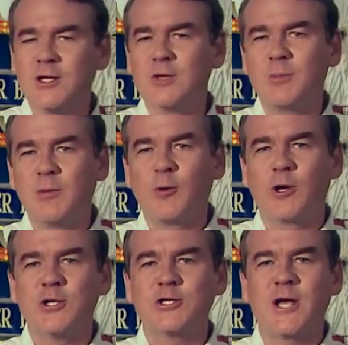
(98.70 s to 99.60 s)
people can
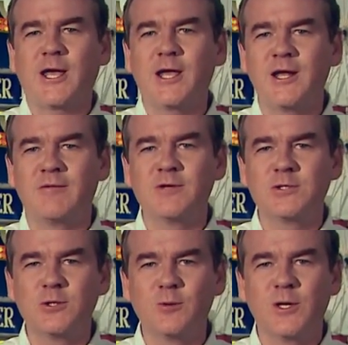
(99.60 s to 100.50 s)
check in every
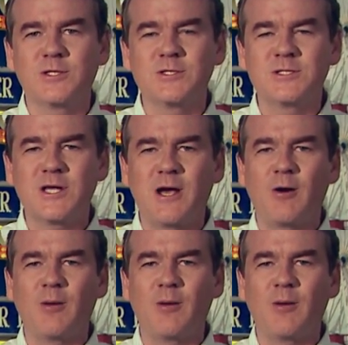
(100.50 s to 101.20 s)
two weeks and see how I'm